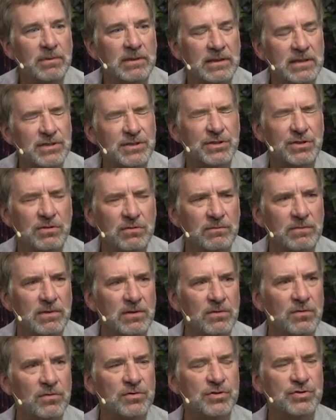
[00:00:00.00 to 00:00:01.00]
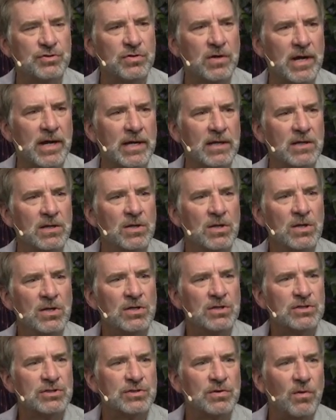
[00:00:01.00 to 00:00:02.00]
But this human who's trying
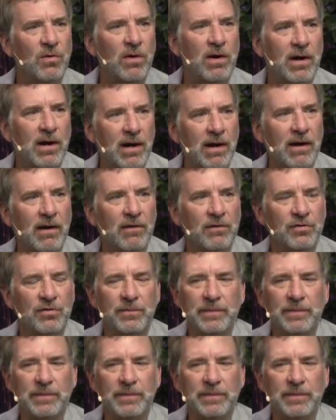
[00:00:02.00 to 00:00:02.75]
so hard